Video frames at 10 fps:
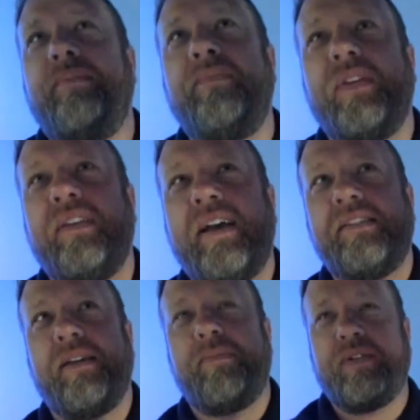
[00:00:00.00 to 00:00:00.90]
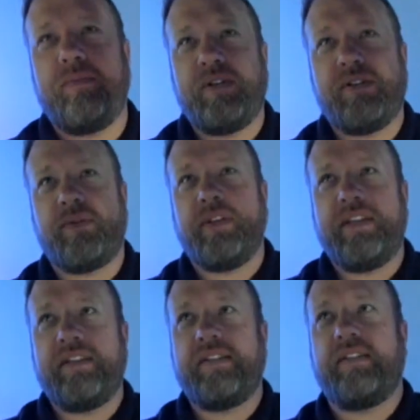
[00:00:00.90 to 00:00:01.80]
the last episode we just
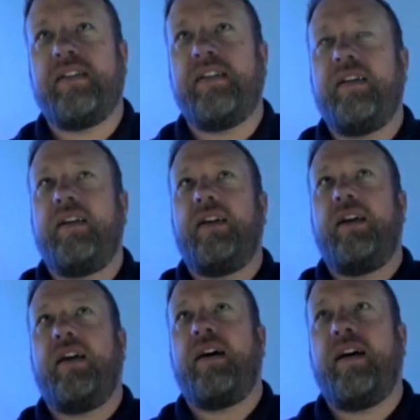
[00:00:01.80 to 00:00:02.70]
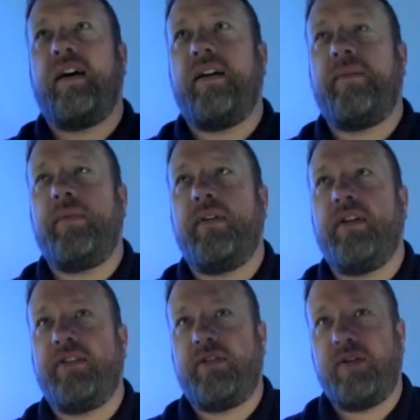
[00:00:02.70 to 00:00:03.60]
released um,
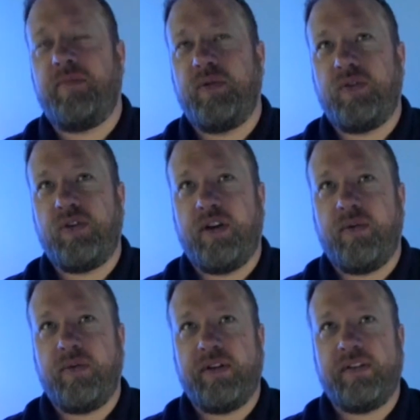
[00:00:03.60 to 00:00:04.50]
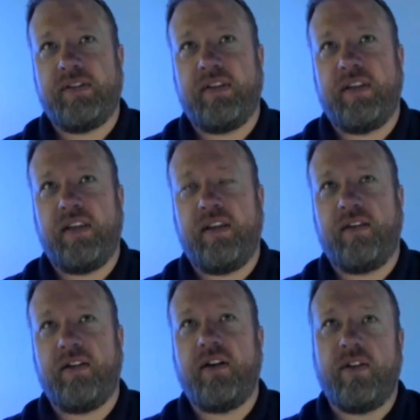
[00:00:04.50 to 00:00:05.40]
on the Dirty Boots show was
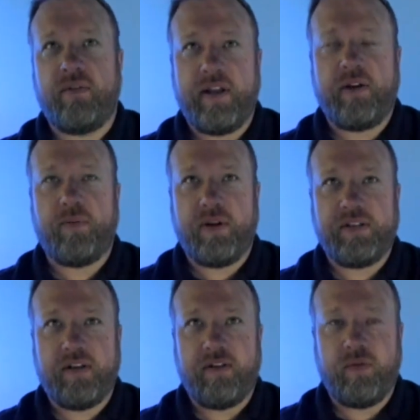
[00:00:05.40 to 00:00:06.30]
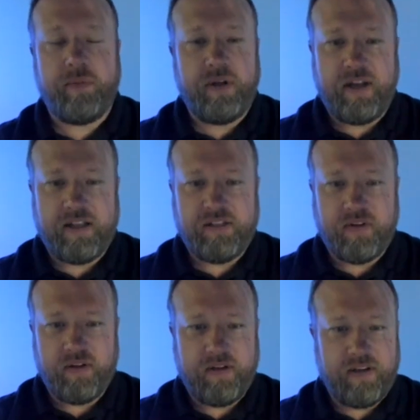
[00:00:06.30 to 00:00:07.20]
the Colorado president of Women in
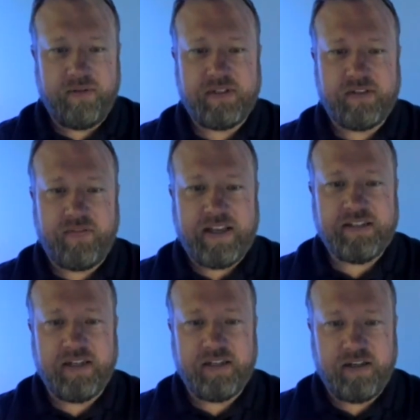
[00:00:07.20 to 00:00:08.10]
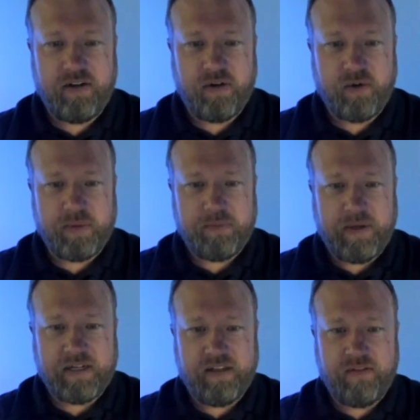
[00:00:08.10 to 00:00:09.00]
Asphalt, and it was just fascinating to hear her
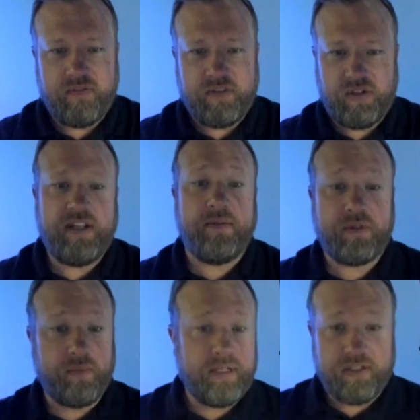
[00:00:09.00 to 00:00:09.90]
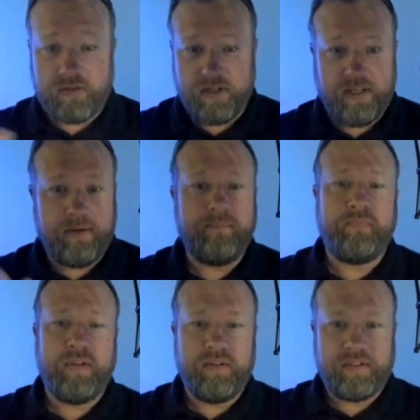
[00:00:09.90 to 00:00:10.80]
perspective. She comes from industry;
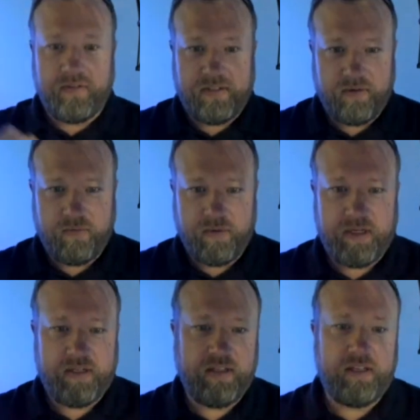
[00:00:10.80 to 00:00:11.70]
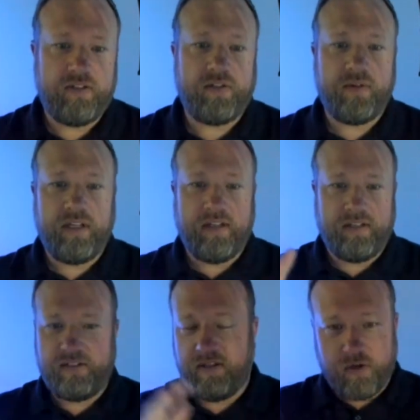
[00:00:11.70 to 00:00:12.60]
it's obviously a woman in the industry,
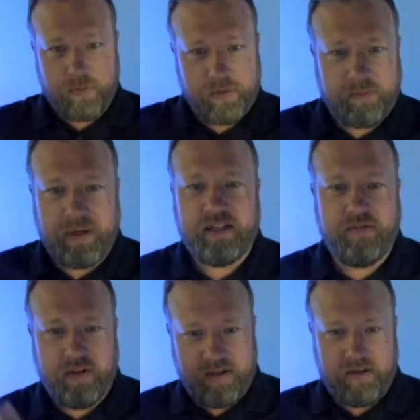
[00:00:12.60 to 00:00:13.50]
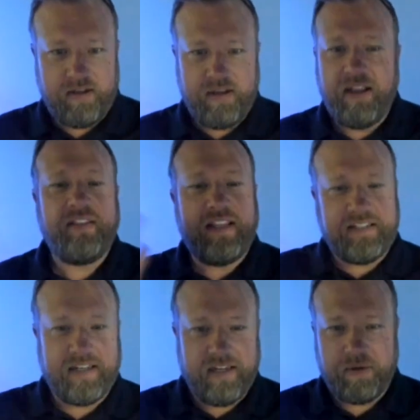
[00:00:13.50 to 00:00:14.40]
and just the, her perspective on that
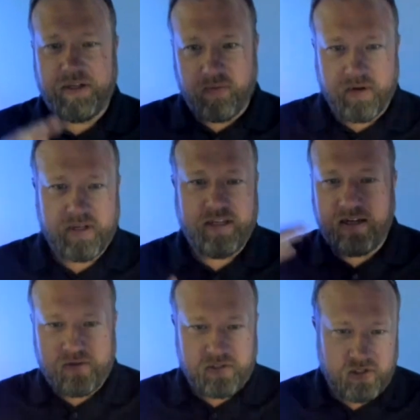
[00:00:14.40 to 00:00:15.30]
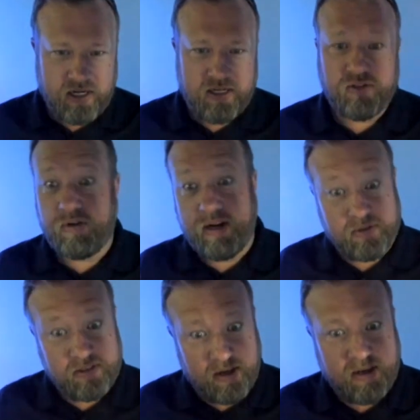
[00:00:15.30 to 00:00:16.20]
dynamic and working and how it's changed or how
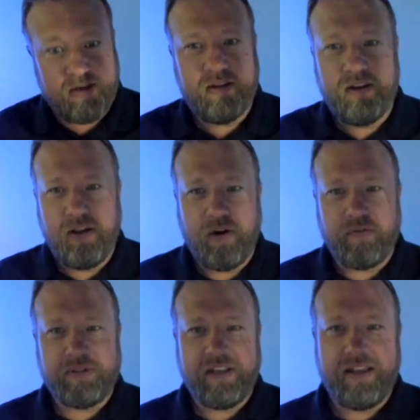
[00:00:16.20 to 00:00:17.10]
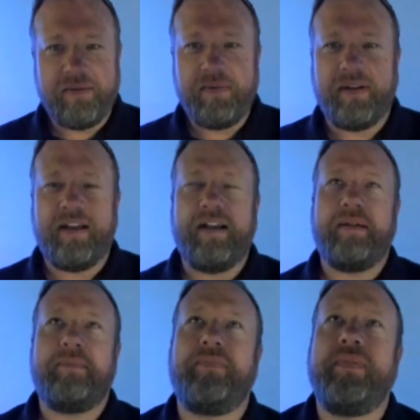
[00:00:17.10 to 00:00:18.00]
it's not over time.
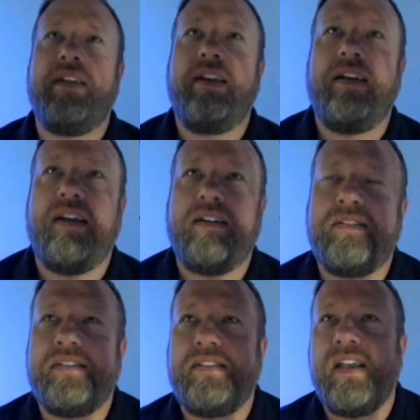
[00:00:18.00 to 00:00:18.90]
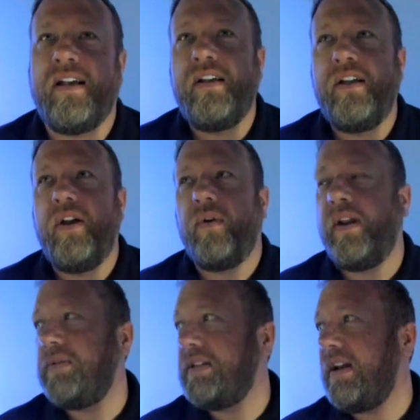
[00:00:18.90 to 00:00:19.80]
Um, and it's just, yeah. Well,
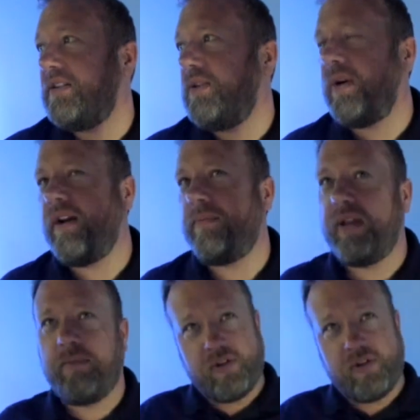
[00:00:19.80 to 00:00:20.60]
I was going to ask, you brought up labor